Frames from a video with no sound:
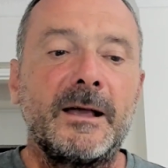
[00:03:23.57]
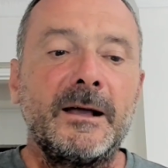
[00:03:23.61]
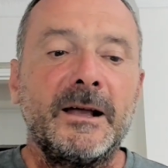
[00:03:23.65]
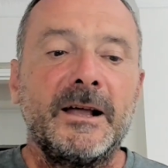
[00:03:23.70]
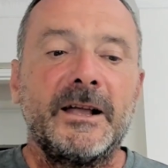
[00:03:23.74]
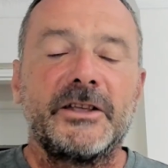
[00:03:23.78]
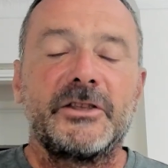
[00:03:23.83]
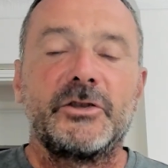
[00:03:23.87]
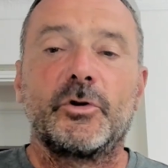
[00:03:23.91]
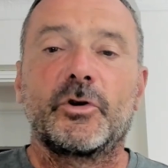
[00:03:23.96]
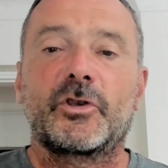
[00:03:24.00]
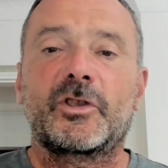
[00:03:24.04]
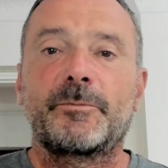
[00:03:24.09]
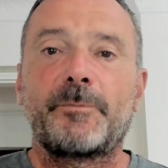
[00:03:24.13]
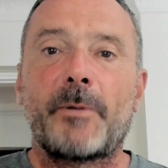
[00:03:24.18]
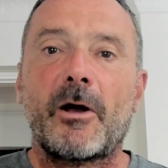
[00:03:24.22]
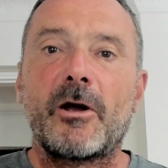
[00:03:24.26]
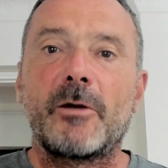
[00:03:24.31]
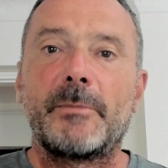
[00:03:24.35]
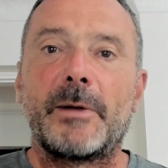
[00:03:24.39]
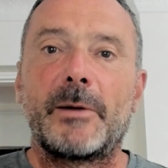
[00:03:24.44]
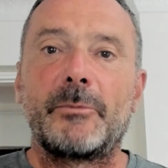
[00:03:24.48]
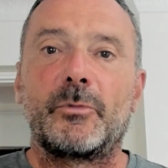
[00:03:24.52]
You
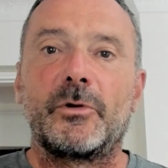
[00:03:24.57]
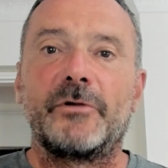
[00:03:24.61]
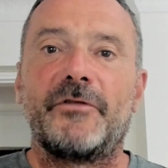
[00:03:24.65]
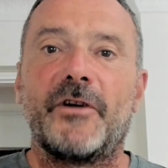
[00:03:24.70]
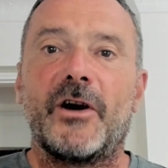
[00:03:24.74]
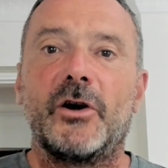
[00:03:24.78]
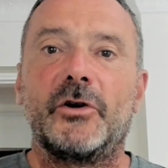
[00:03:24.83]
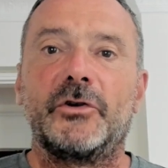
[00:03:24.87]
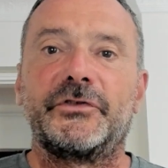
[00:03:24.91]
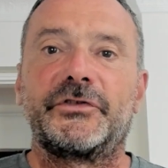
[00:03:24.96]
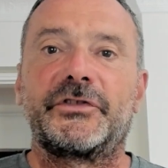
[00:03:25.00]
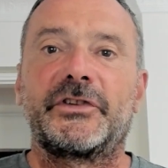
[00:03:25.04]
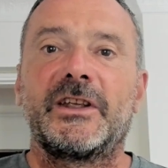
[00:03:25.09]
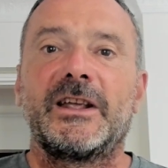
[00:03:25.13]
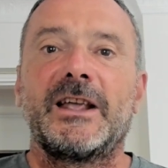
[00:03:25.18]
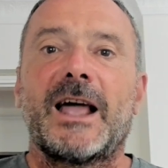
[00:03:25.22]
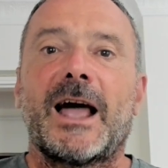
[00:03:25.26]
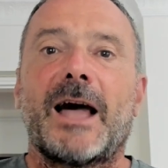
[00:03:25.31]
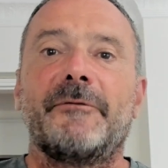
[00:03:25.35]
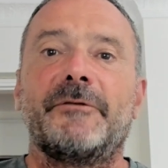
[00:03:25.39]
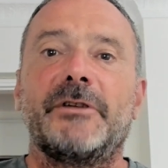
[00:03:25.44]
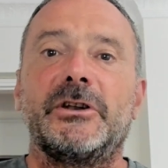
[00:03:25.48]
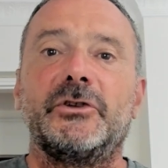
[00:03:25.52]
experiment with those,
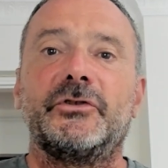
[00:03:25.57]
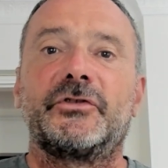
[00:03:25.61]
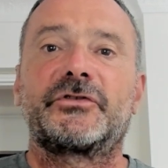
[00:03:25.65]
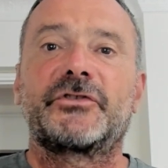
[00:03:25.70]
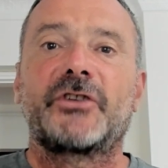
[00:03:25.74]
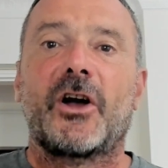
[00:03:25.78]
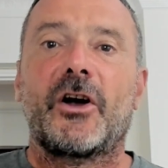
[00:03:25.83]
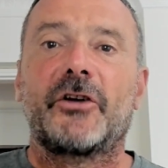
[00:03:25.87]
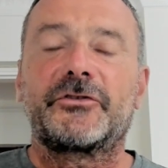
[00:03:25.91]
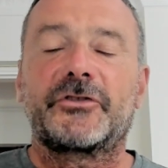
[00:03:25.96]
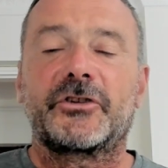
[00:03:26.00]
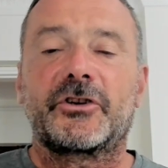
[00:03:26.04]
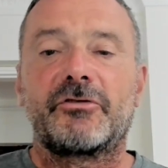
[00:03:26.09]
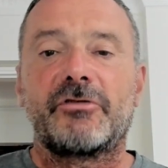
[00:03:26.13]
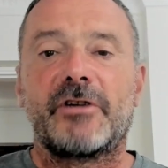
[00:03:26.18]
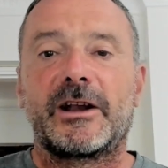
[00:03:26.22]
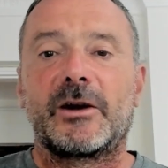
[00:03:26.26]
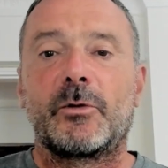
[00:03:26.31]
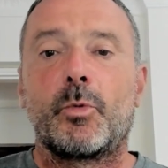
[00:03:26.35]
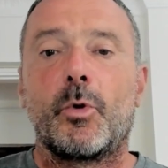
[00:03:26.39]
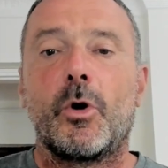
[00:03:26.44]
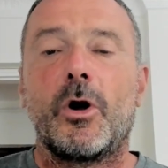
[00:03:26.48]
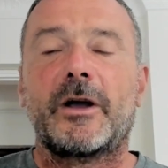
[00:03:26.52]
and then you start to create
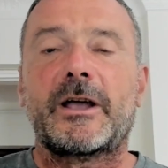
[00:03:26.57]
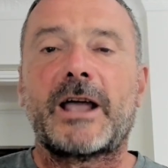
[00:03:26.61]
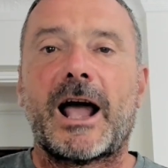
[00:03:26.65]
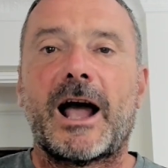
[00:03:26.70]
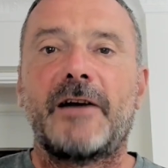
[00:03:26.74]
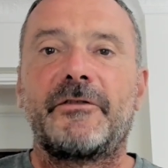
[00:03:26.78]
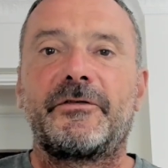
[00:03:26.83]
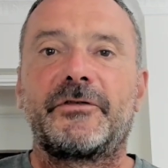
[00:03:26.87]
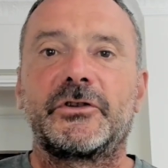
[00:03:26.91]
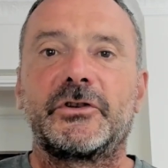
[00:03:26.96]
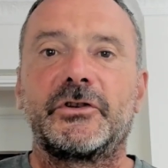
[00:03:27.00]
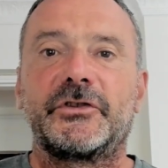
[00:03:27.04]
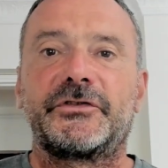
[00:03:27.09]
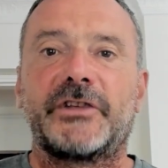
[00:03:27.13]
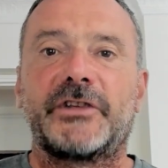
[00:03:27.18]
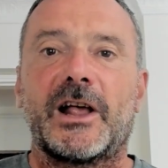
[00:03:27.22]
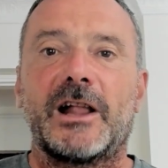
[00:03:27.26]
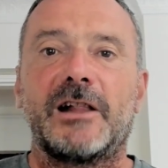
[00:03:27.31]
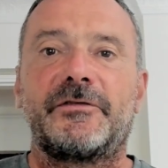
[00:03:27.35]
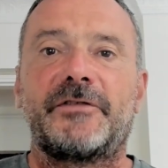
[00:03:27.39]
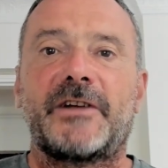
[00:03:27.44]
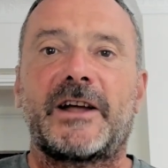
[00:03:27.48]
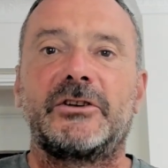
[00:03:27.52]
a workout for
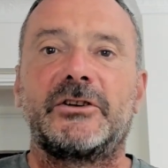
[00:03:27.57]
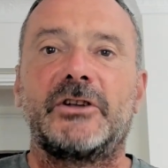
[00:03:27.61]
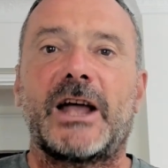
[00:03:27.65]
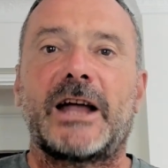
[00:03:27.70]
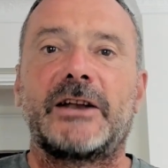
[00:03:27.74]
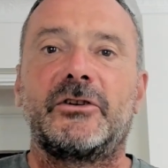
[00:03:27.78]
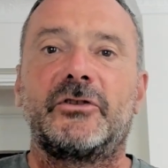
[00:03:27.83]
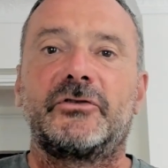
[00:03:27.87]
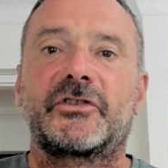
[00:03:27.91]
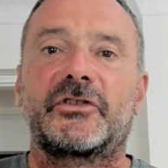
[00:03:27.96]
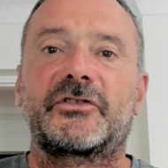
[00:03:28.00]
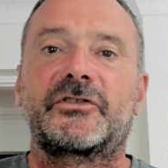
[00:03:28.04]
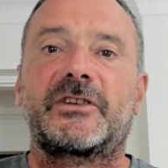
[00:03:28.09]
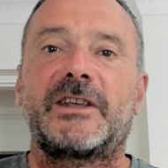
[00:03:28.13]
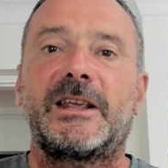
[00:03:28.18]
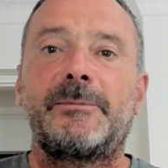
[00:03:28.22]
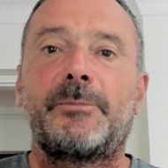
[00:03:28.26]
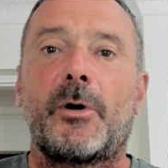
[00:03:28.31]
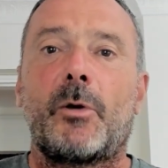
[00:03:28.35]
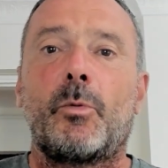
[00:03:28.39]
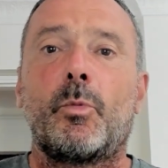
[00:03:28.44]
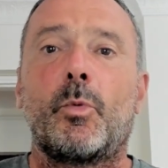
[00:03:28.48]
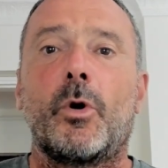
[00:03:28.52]
yourself, and you just
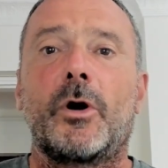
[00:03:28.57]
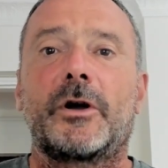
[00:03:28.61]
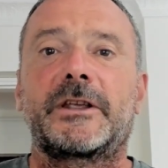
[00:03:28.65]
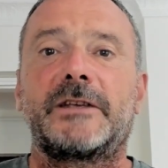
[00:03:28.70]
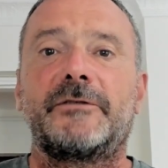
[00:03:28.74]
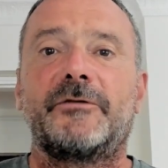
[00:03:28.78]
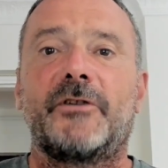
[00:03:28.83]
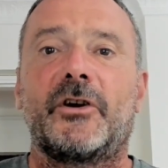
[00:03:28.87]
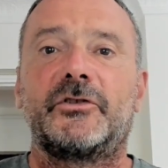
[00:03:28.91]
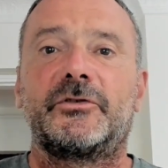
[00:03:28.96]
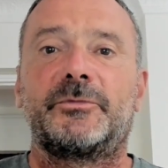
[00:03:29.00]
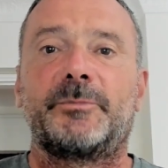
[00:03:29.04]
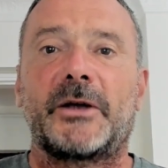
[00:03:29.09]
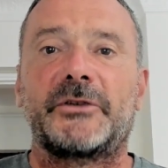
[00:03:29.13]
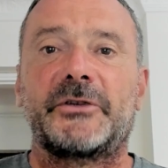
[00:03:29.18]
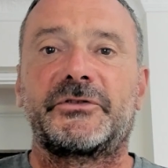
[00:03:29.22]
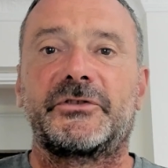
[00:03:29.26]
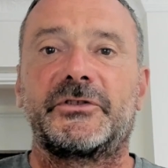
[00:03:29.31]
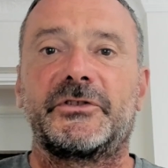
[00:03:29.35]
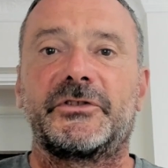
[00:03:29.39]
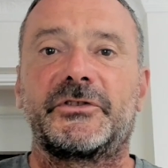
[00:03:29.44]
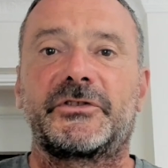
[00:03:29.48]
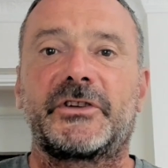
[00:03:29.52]
keep on working those
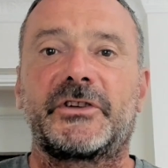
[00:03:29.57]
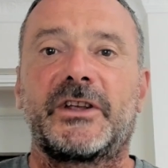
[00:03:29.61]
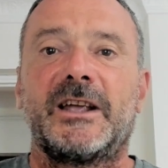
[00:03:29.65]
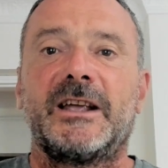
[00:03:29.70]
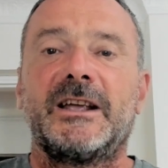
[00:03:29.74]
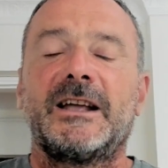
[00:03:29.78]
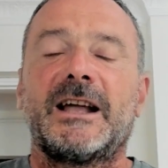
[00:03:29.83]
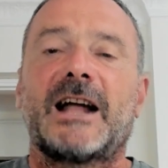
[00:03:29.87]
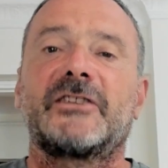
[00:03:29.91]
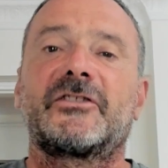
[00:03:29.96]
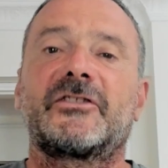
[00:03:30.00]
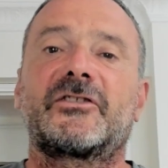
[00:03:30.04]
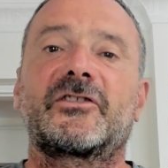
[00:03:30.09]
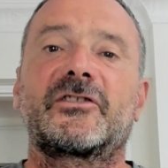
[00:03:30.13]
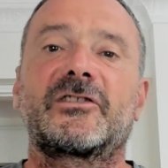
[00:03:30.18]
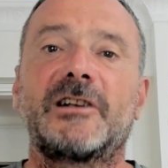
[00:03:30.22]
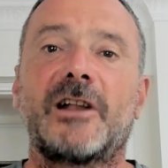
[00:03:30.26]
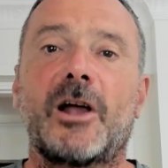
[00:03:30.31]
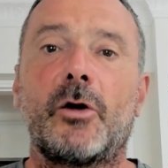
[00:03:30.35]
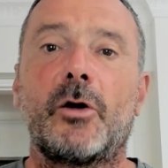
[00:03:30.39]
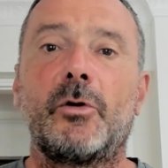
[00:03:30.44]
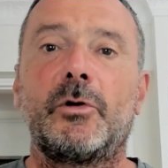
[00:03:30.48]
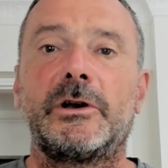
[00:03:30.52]
muscles. And
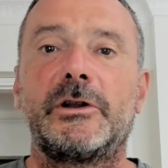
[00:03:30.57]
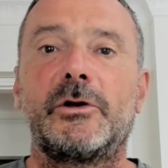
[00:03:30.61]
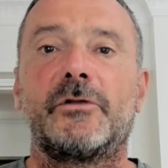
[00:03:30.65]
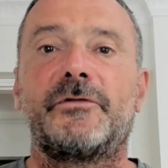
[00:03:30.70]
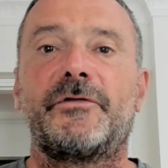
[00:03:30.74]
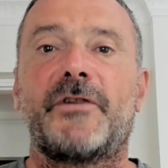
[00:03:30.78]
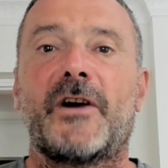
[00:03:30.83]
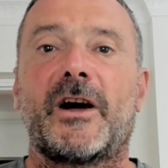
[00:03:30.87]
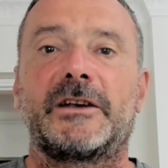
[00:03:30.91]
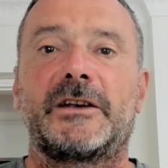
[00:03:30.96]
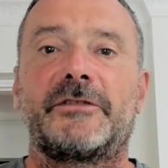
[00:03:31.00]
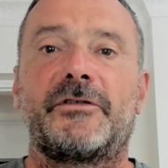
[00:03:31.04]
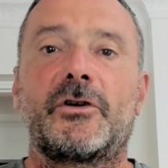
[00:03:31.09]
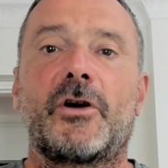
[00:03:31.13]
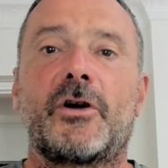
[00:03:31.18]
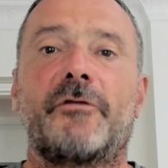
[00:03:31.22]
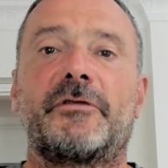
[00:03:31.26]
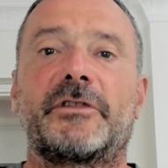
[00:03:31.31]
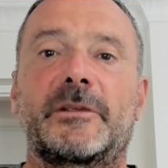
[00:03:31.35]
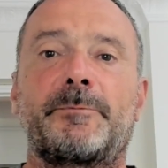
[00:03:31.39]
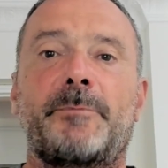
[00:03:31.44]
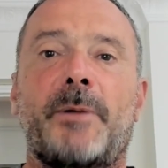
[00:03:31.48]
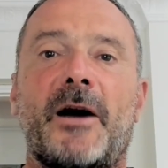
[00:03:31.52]
slowly you'll find if you've got
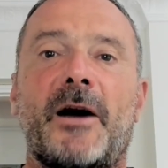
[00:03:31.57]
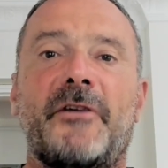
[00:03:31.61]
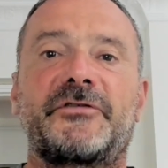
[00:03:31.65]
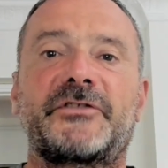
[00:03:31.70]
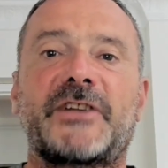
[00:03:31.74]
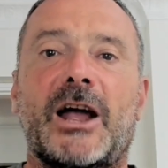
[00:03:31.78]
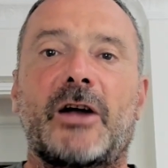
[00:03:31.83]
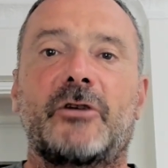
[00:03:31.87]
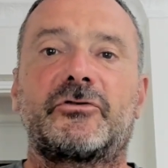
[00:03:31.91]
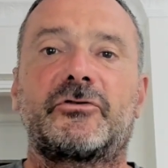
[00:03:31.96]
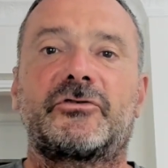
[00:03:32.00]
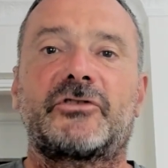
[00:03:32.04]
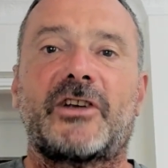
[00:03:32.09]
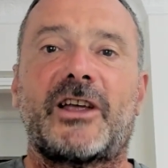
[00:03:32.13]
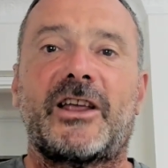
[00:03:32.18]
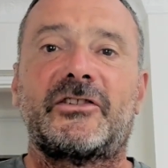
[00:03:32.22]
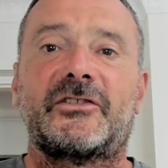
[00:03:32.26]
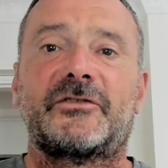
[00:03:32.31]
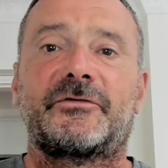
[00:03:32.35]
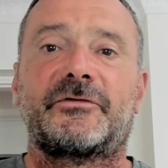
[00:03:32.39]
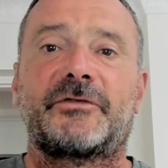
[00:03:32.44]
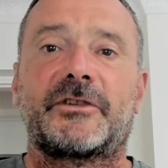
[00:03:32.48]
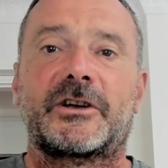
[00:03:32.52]
this puffed out
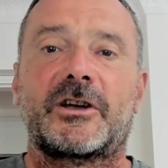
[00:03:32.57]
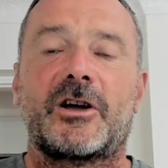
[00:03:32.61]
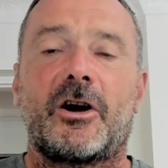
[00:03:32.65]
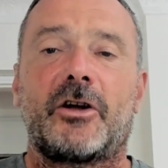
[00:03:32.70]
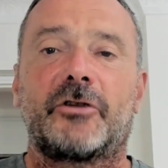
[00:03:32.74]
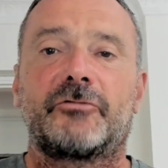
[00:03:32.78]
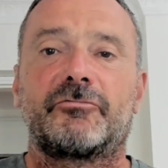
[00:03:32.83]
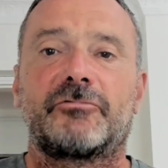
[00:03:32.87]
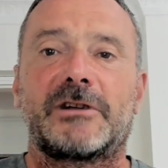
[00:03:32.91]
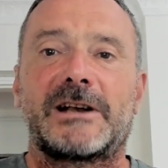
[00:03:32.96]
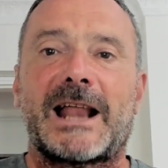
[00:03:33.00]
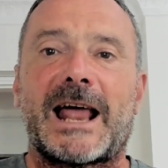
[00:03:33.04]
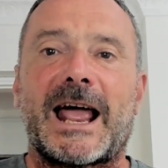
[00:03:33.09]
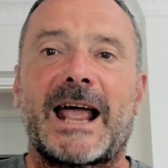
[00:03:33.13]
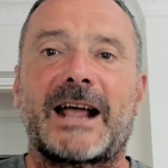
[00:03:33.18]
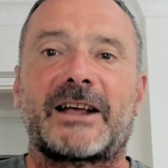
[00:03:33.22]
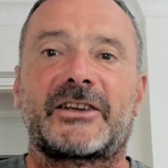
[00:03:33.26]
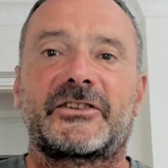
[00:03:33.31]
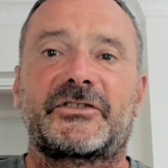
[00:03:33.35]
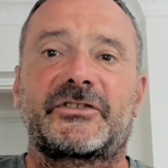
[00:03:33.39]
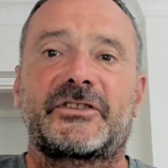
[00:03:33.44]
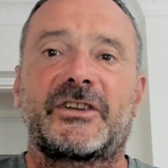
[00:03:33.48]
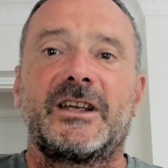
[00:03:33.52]
chest that can't
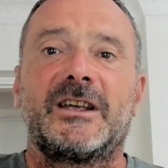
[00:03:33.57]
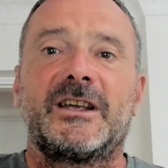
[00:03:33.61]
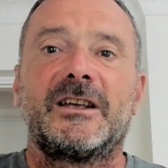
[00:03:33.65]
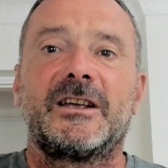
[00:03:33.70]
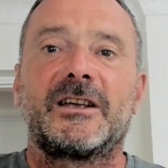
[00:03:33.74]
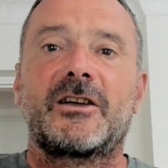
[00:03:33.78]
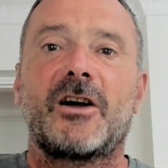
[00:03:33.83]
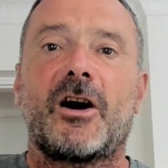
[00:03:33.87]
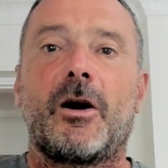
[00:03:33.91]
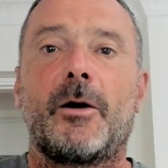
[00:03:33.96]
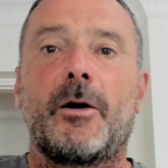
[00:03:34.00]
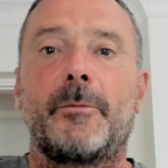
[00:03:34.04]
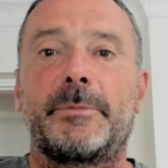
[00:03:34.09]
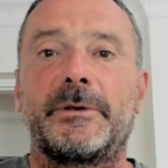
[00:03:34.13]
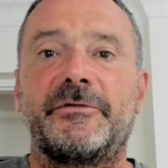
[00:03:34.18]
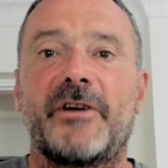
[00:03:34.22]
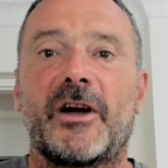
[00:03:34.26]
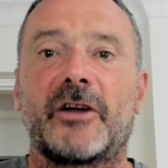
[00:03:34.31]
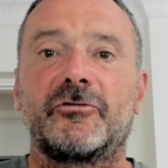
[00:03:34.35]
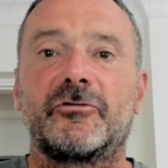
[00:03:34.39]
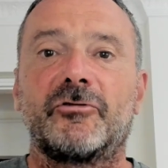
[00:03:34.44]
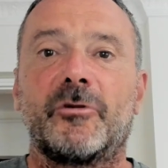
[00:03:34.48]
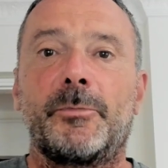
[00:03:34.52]
relax, can't be
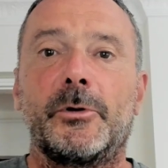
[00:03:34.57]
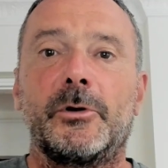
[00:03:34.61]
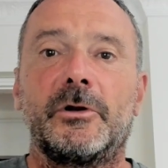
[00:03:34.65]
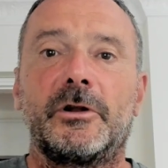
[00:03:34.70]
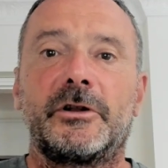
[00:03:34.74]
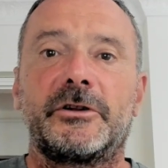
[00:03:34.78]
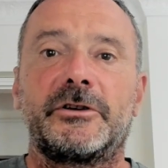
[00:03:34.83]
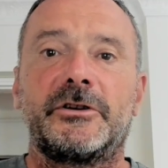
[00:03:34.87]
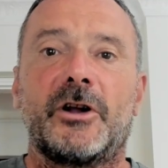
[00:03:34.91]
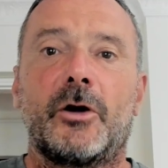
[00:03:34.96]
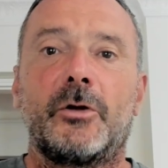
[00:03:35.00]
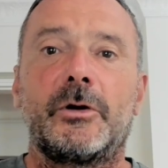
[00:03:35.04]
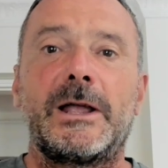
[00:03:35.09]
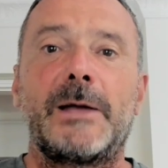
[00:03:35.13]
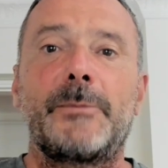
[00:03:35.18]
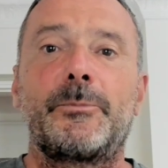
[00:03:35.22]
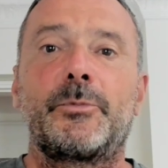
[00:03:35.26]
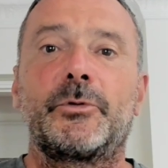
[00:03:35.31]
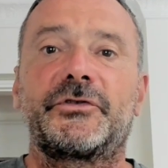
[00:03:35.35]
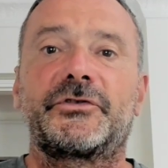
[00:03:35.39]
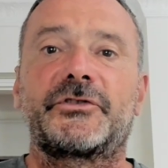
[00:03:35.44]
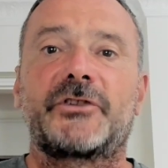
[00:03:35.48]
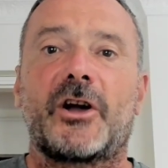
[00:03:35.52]
vulnerable, it
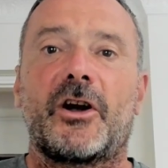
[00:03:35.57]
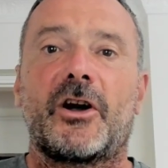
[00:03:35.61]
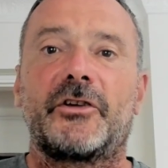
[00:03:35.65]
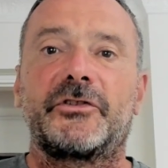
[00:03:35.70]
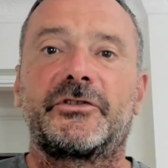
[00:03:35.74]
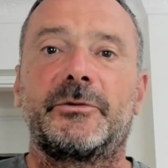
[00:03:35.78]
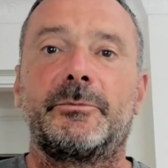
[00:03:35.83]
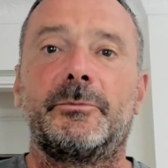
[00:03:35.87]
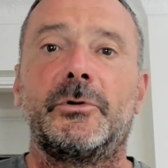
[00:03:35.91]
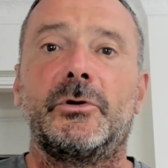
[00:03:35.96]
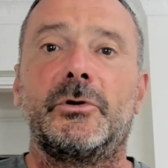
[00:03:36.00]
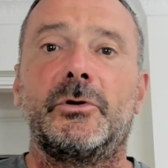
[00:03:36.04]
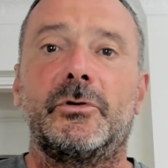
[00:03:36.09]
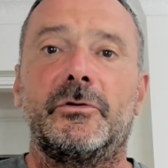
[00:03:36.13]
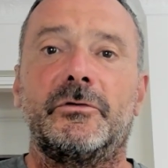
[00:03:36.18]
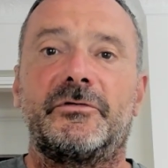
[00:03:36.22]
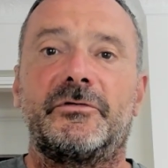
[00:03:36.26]
will start to move.